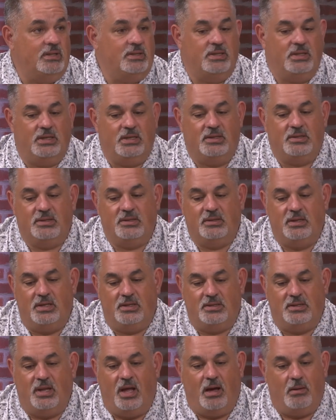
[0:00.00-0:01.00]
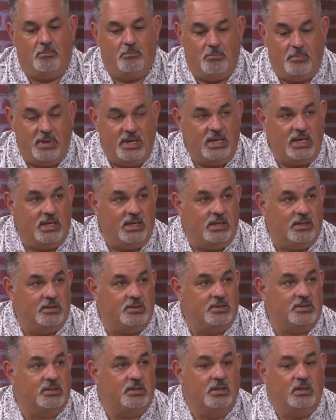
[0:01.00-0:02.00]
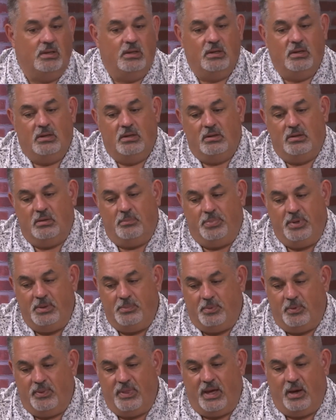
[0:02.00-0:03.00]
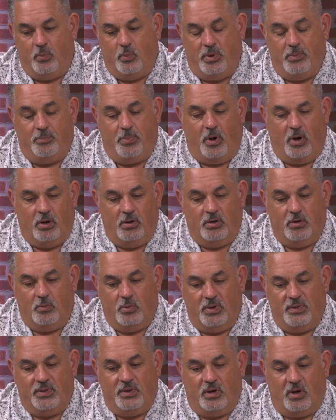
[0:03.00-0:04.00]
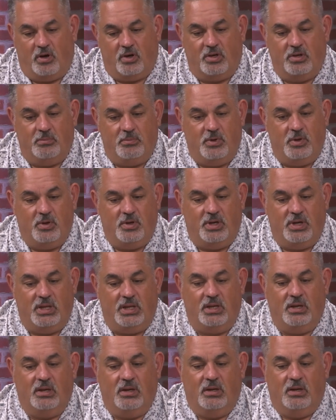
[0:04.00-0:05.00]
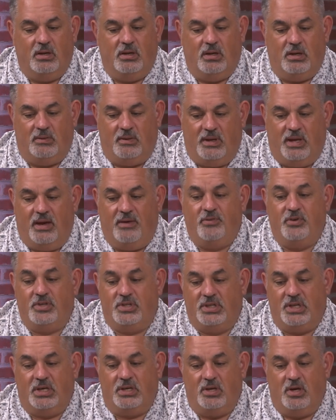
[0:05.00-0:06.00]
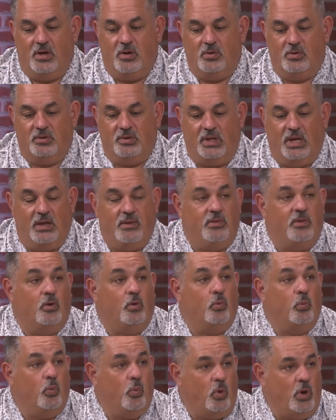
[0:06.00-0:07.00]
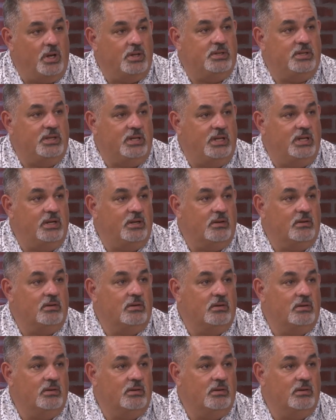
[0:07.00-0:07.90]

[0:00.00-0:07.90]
I said, it's, it's not me, it's, the people that we partner with in our community, and the FHA knows that they're wanted here.